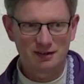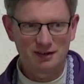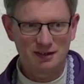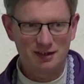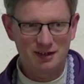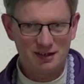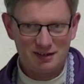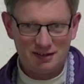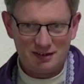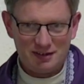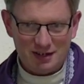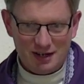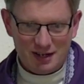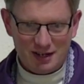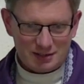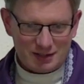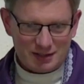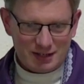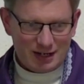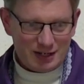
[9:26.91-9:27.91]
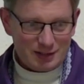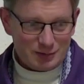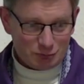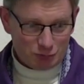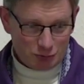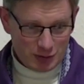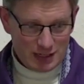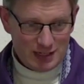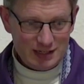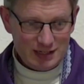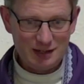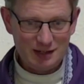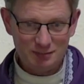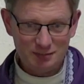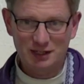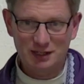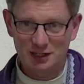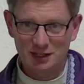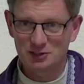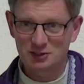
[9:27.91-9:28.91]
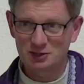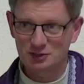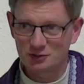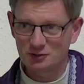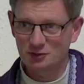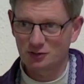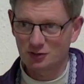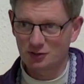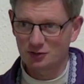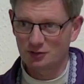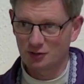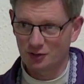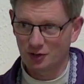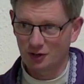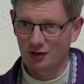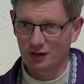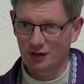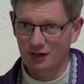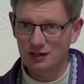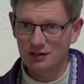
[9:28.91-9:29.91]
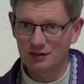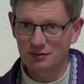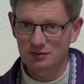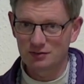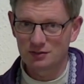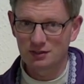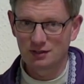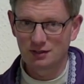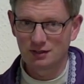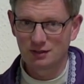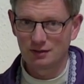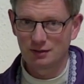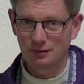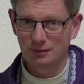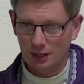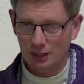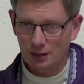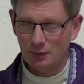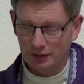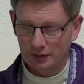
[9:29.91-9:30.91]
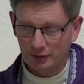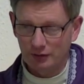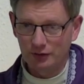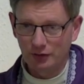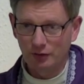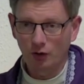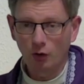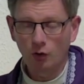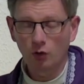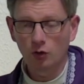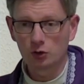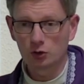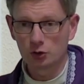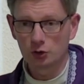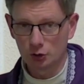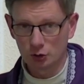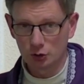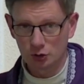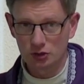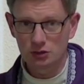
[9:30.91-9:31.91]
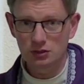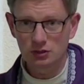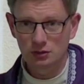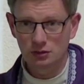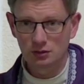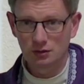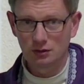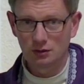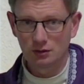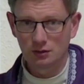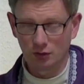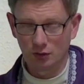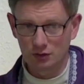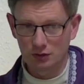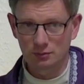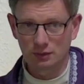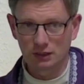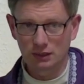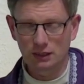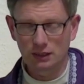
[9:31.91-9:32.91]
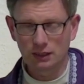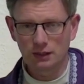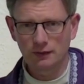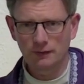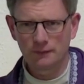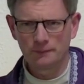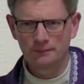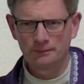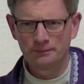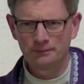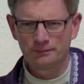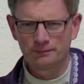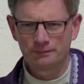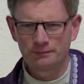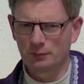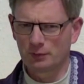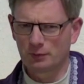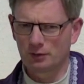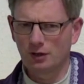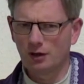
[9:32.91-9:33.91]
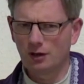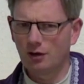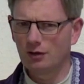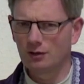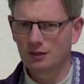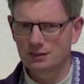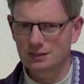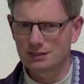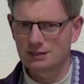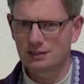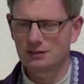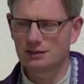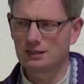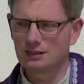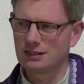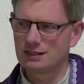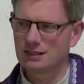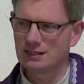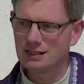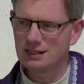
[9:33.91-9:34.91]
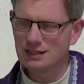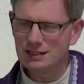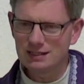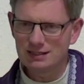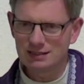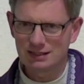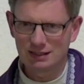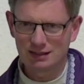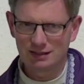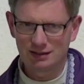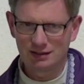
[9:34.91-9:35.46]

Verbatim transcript: It, it, has, it has real implications for, for our lives. By the way, they're, they're all good, ultimately, but they're not all necessarily easy.